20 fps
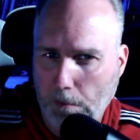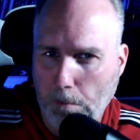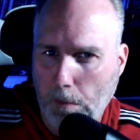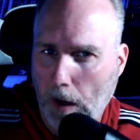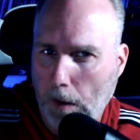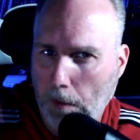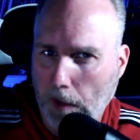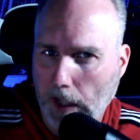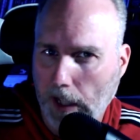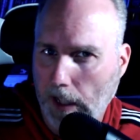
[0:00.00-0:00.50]

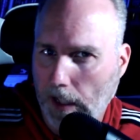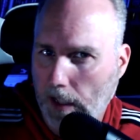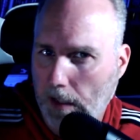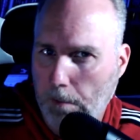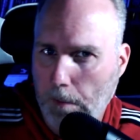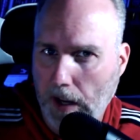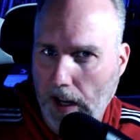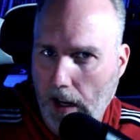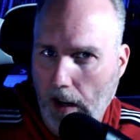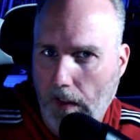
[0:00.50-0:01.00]
bubbly
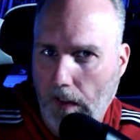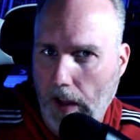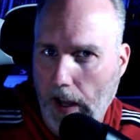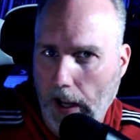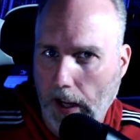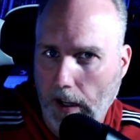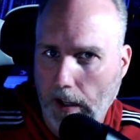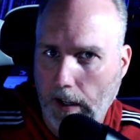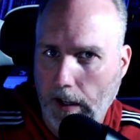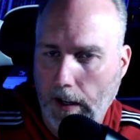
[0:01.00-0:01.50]
spit
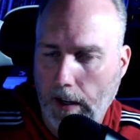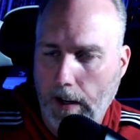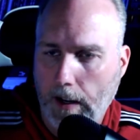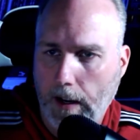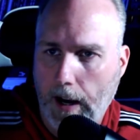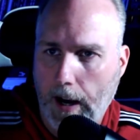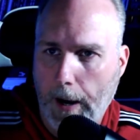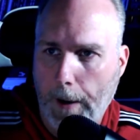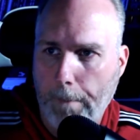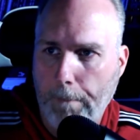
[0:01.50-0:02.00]
thing.
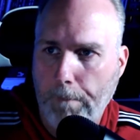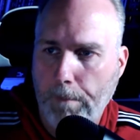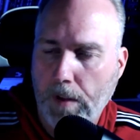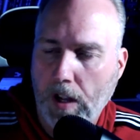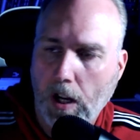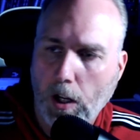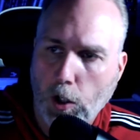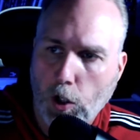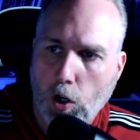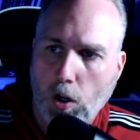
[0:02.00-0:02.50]
Um,
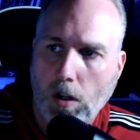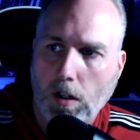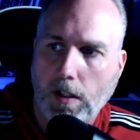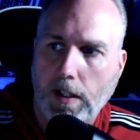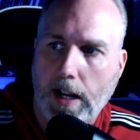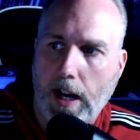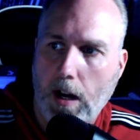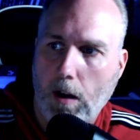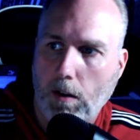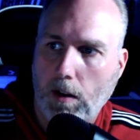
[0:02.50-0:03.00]

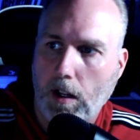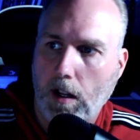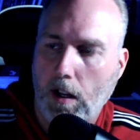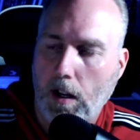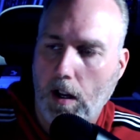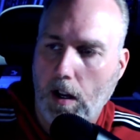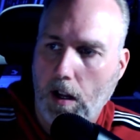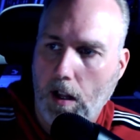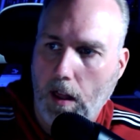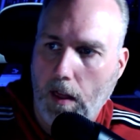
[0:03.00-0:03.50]
Turns out
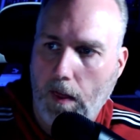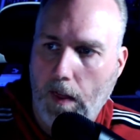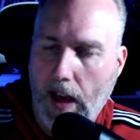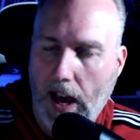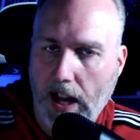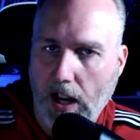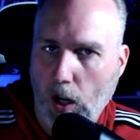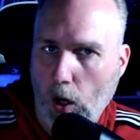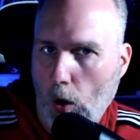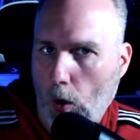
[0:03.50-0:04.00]

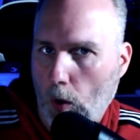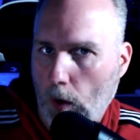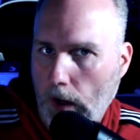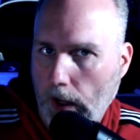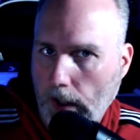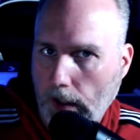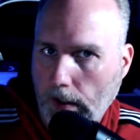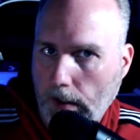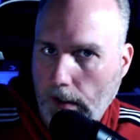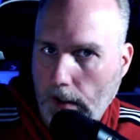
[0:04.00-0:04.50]
that
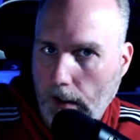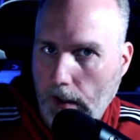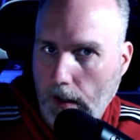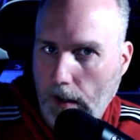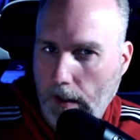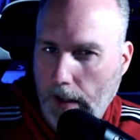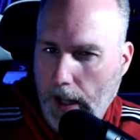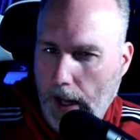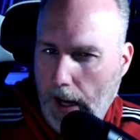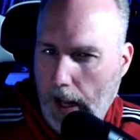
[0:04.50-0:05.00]
noise,
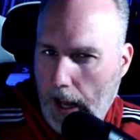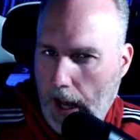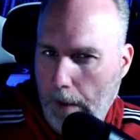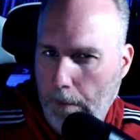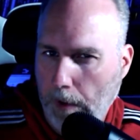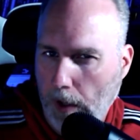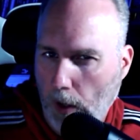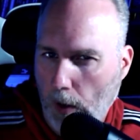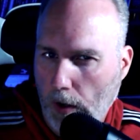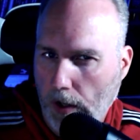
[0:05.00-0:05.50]
that
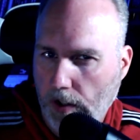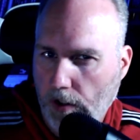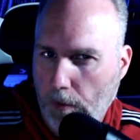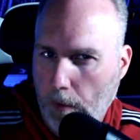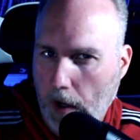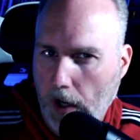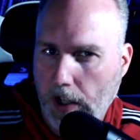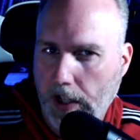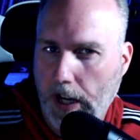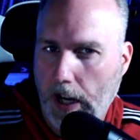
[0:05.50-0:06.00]
happy noise from
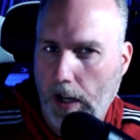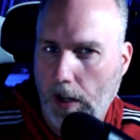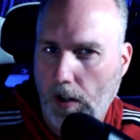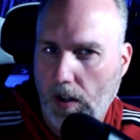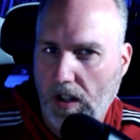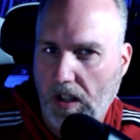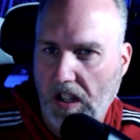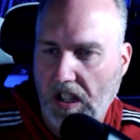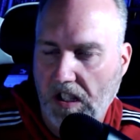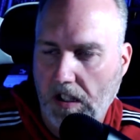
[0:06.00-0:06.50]
our
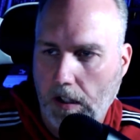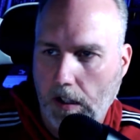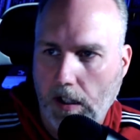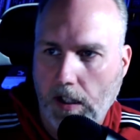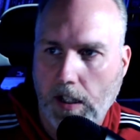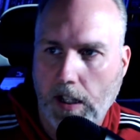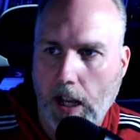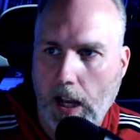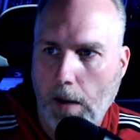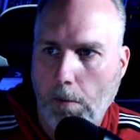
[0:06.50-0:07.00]
childhood, is the
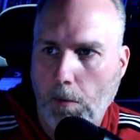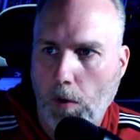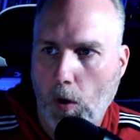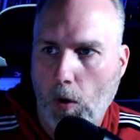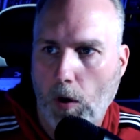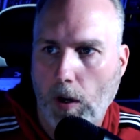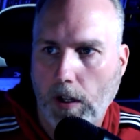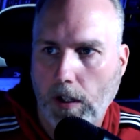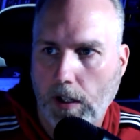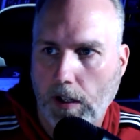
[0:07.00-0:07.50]
same
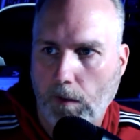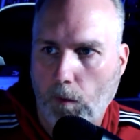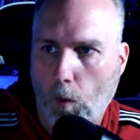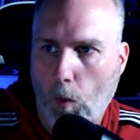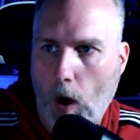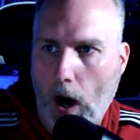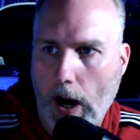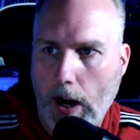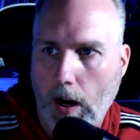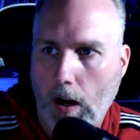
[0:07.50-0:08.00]
noise of
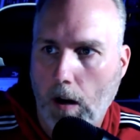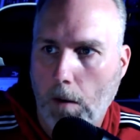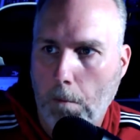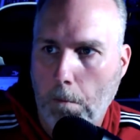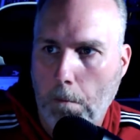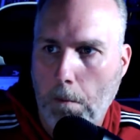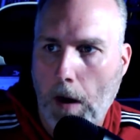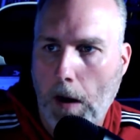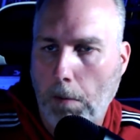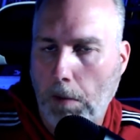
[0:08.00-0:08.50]
water
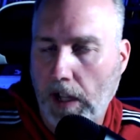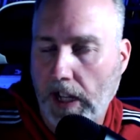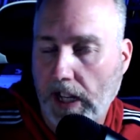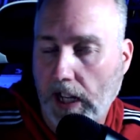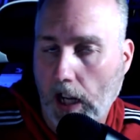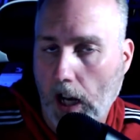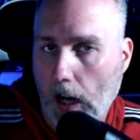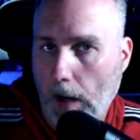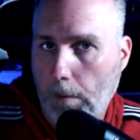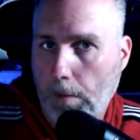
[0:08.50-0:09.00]

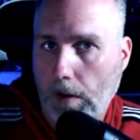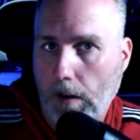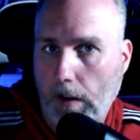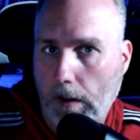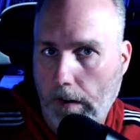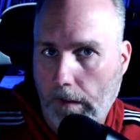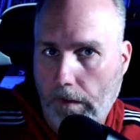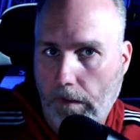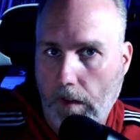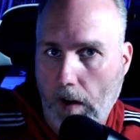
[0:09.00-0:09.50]
bubbling up
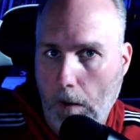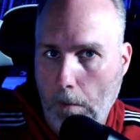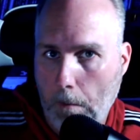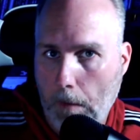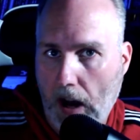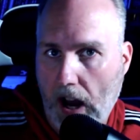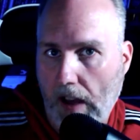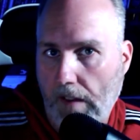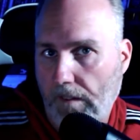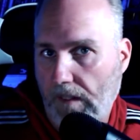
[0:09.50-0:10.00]
from
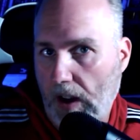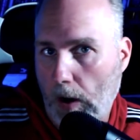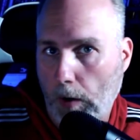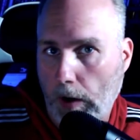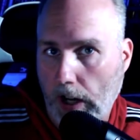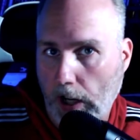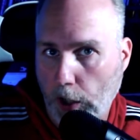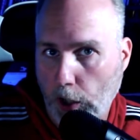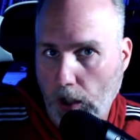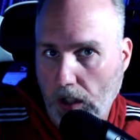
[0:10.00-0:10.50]
my
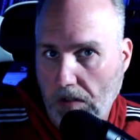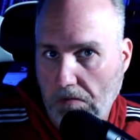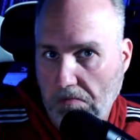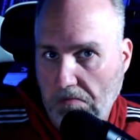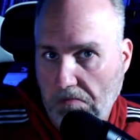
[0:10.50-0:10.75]
foundation.